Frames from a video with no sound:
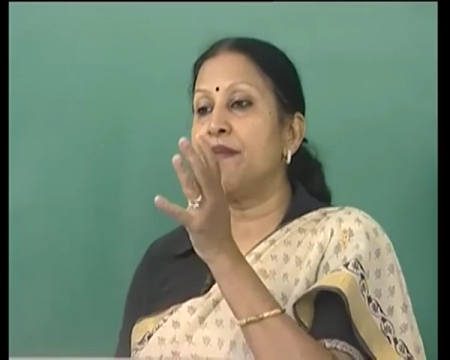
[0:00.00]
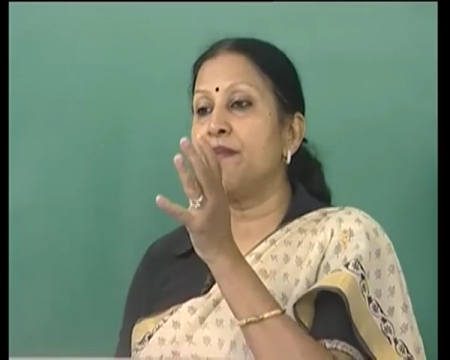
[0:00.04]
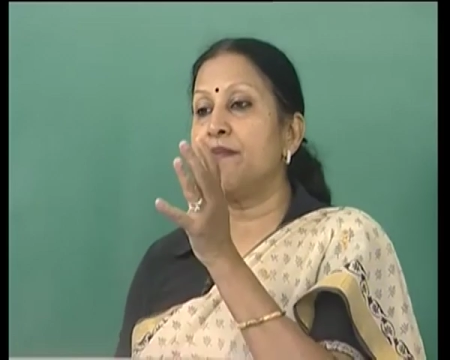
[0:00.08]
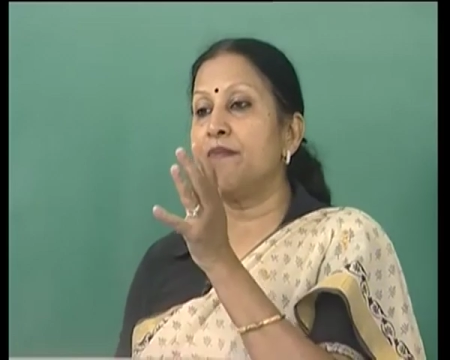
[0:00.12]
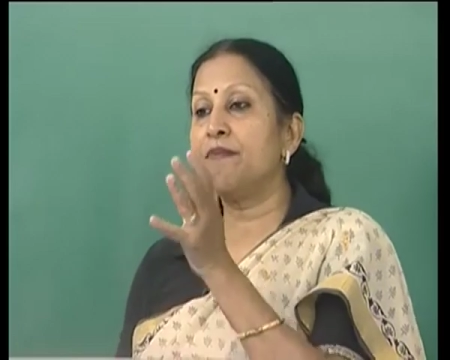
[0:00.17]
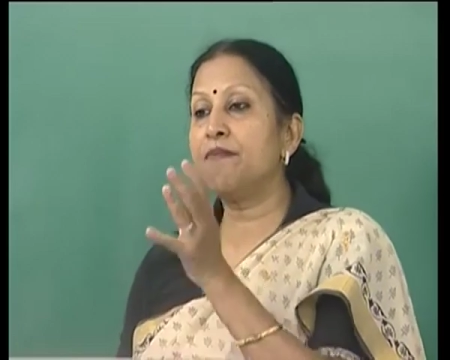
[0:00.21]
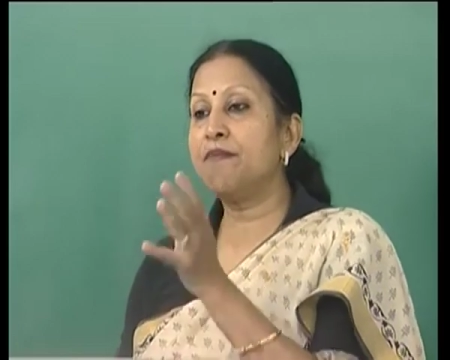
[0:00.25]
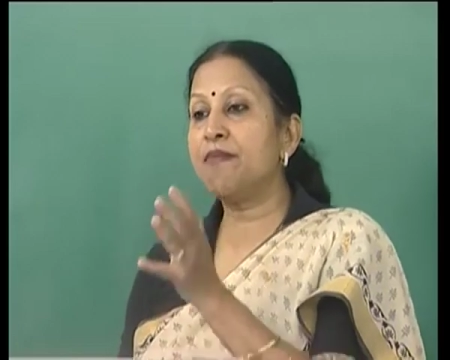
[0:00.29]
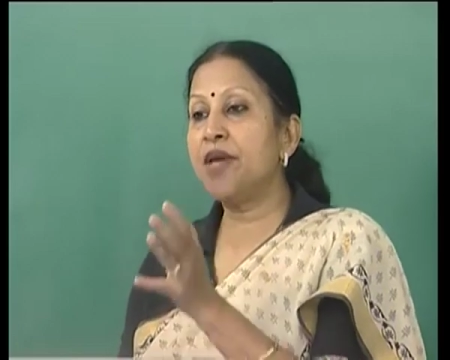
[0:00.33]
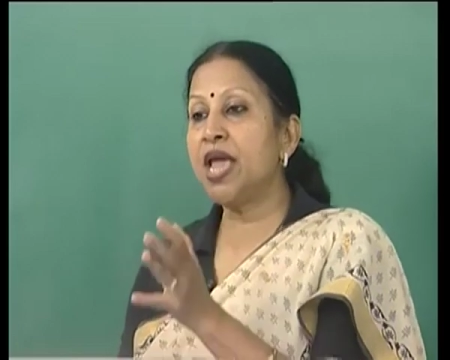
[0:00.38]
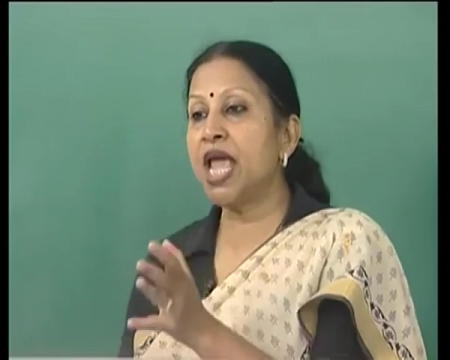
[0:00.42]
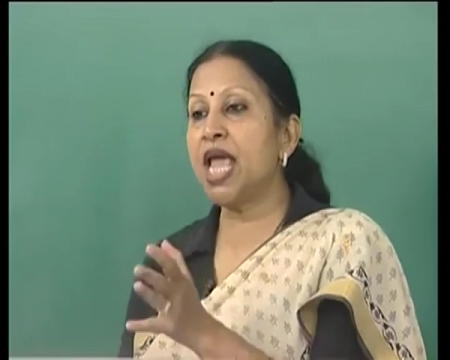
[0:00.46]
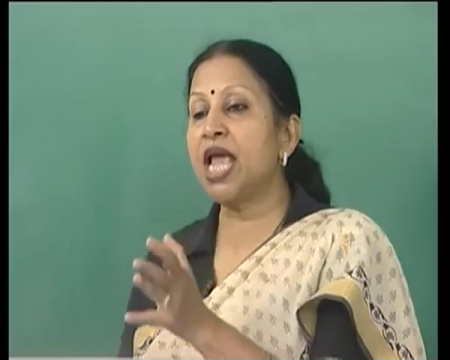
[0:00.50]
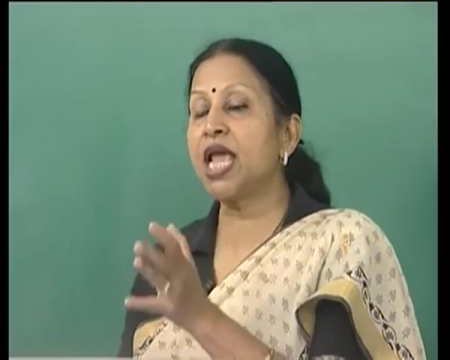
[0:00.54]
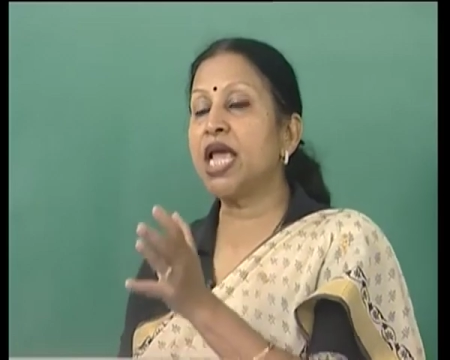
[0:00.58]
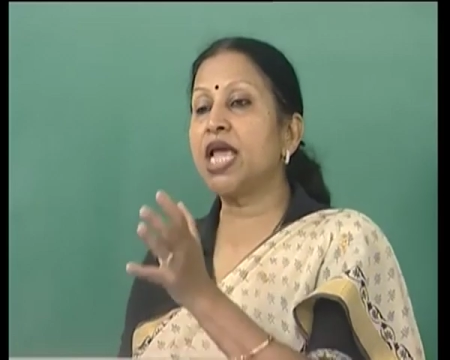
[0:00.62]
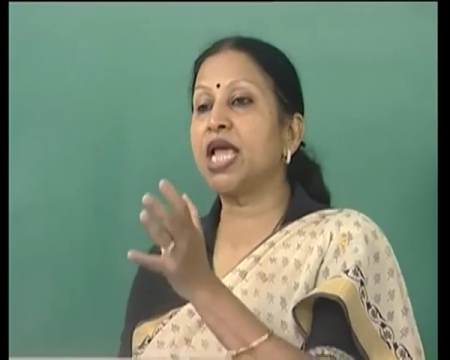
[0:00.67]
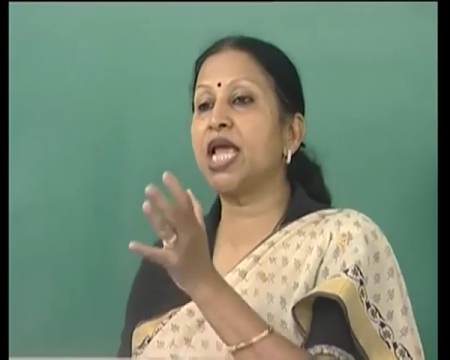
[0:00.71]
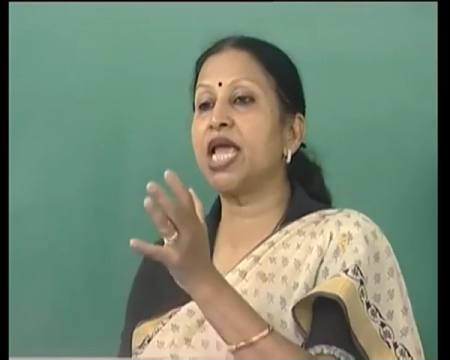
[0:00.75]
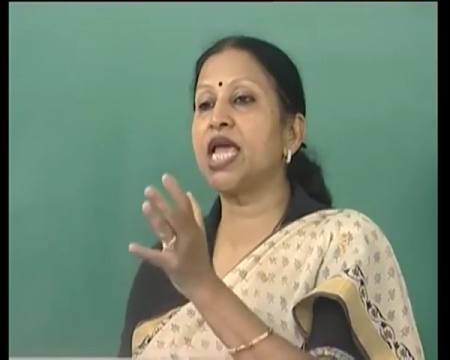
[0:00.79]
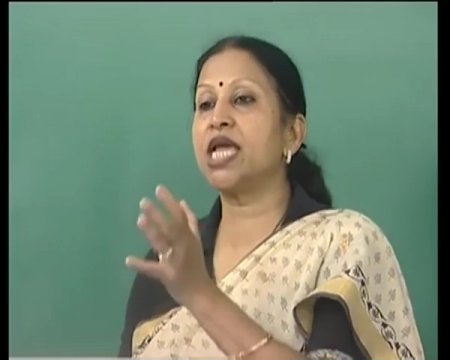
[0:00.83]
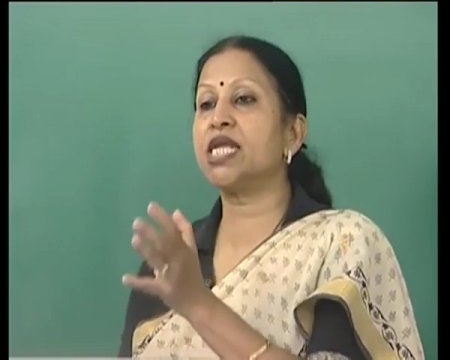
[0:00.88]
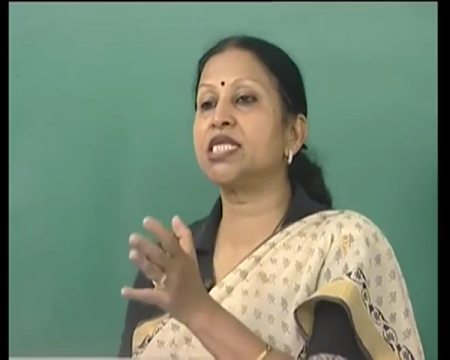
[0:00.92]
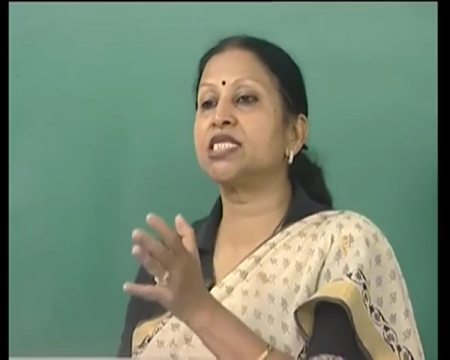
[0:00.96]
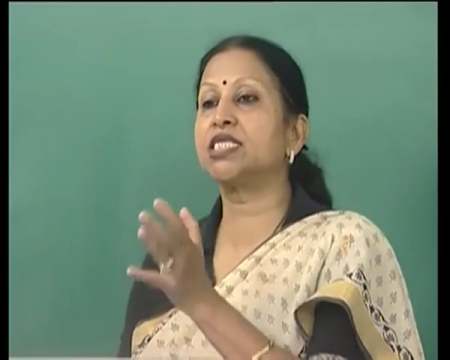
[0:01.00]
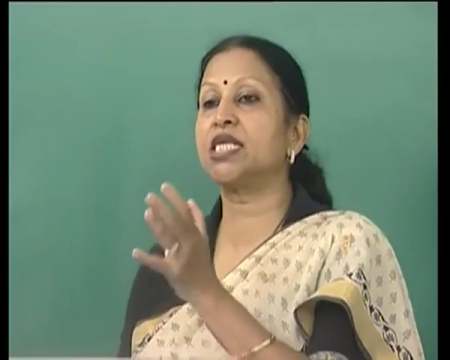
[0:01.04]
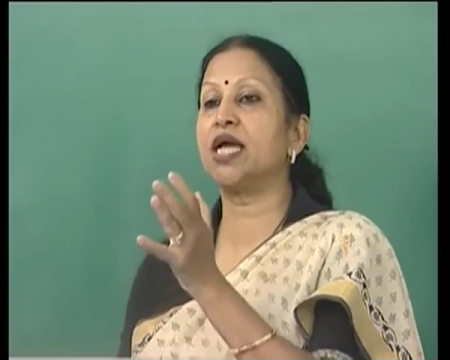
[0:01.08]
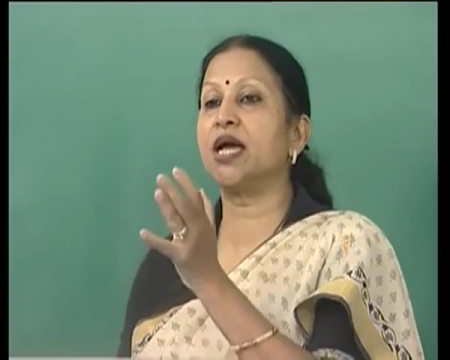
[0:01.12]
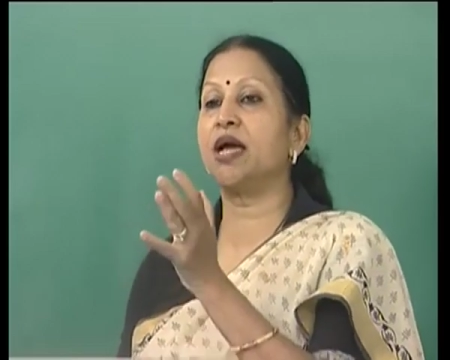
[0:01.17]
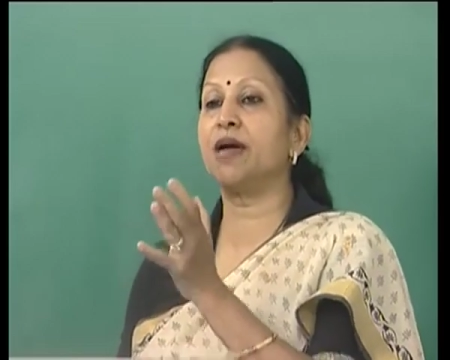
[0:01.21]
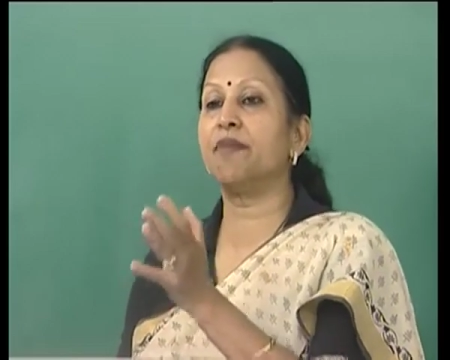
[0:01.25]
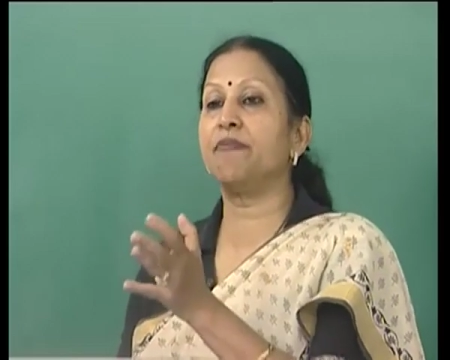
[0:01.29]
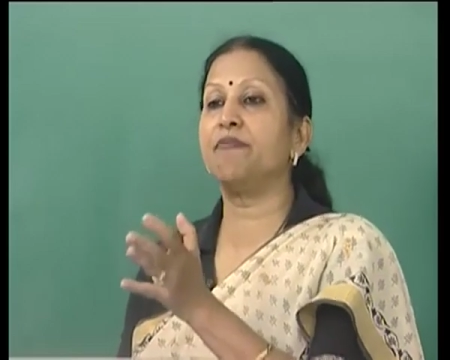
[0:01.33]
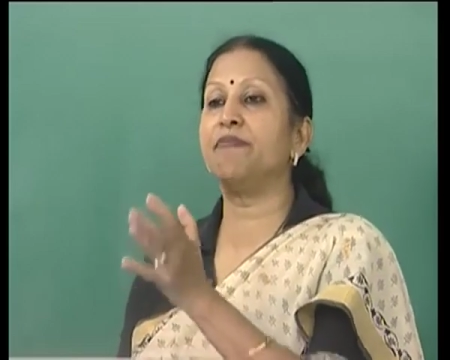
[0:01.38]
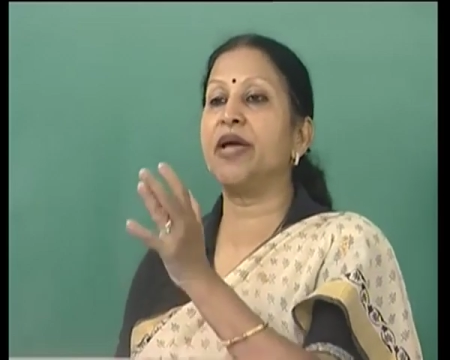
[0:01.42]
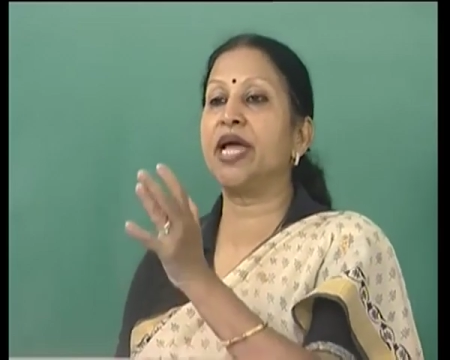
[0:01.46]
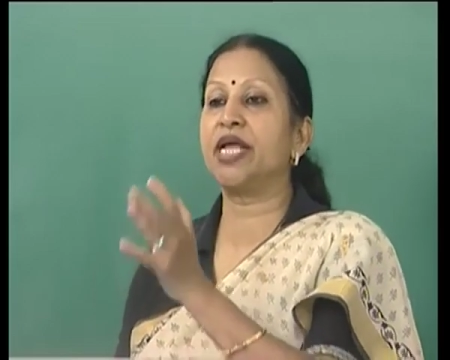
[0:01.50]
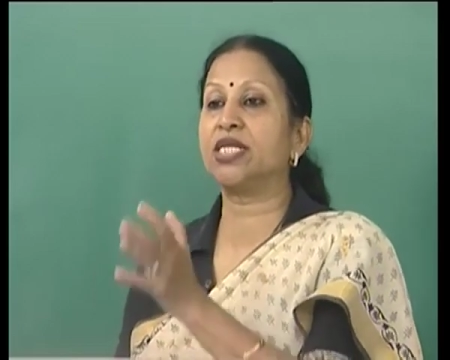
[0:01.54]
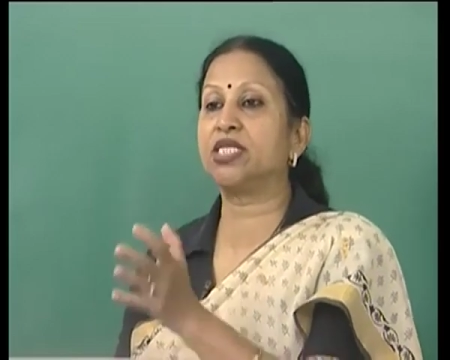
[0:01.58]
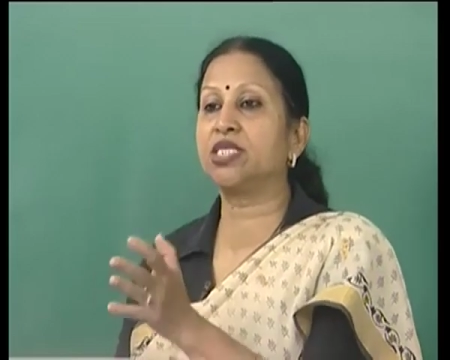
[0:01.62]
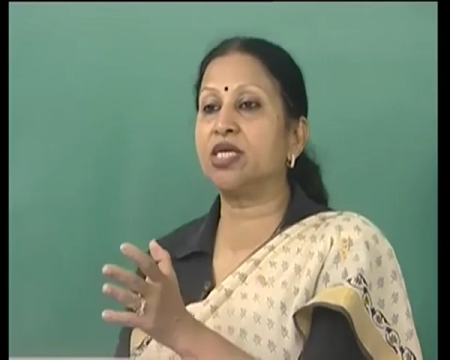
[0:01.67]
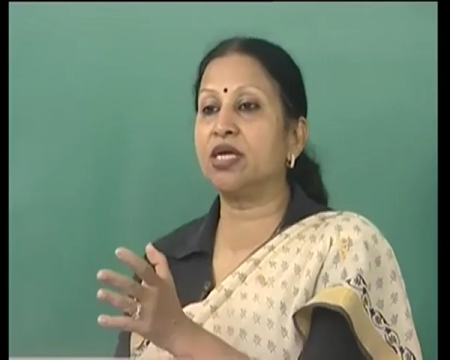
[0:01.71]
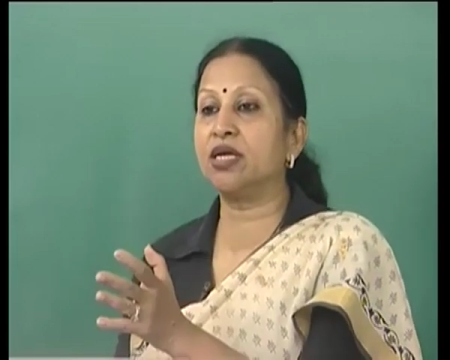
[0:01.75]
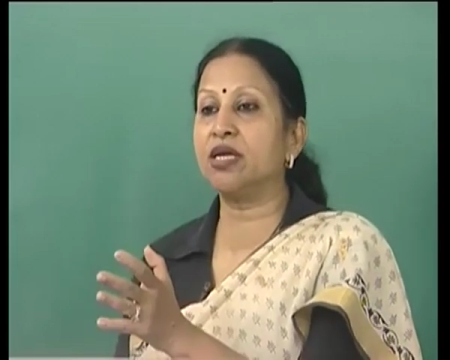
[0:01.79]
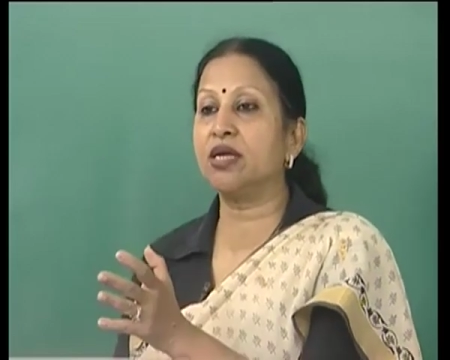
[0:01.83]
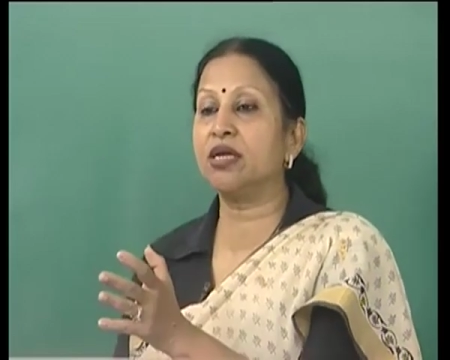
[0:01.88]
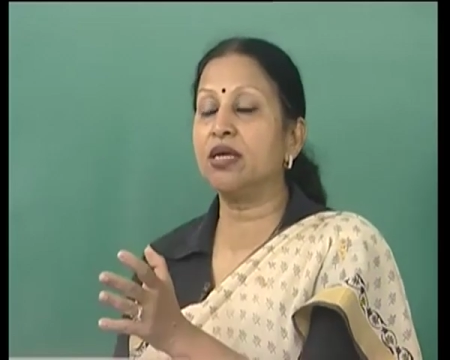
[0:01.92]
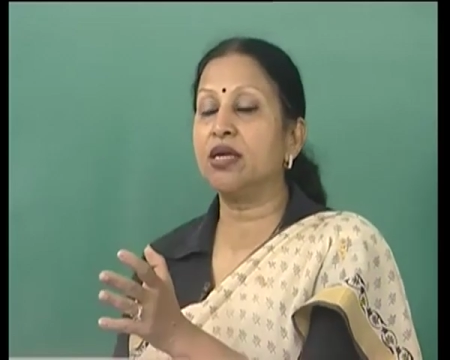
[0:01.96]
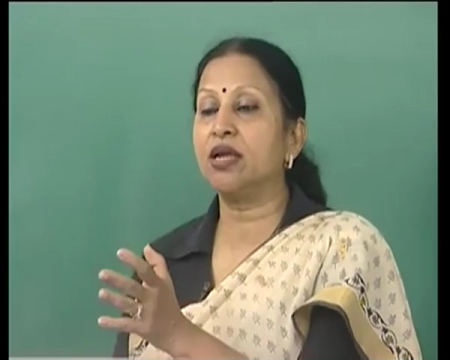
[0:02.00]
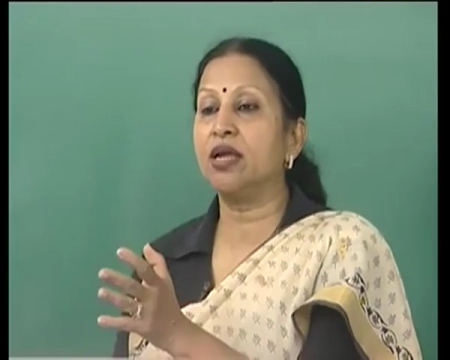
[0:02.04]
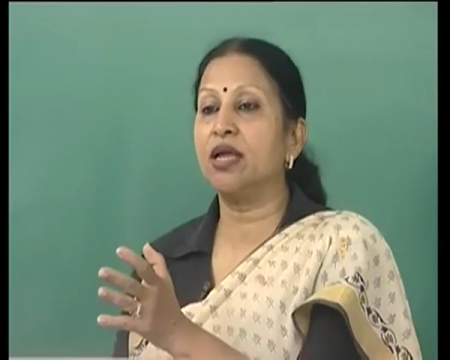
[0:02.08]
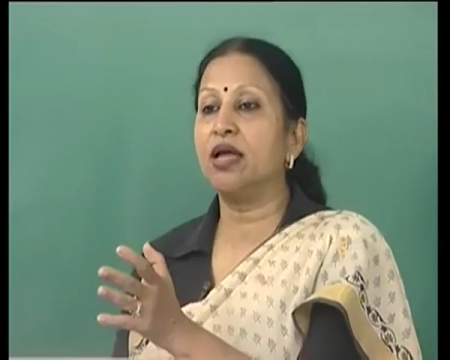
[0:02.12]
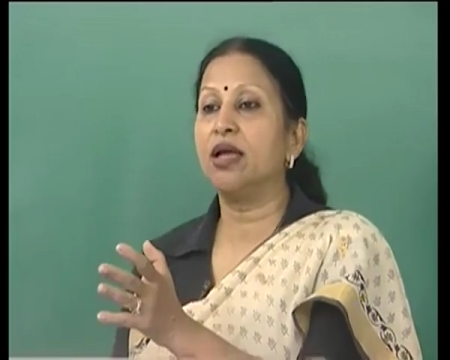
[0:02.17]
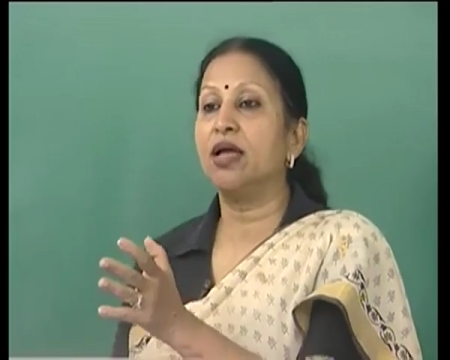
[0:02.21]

make it a better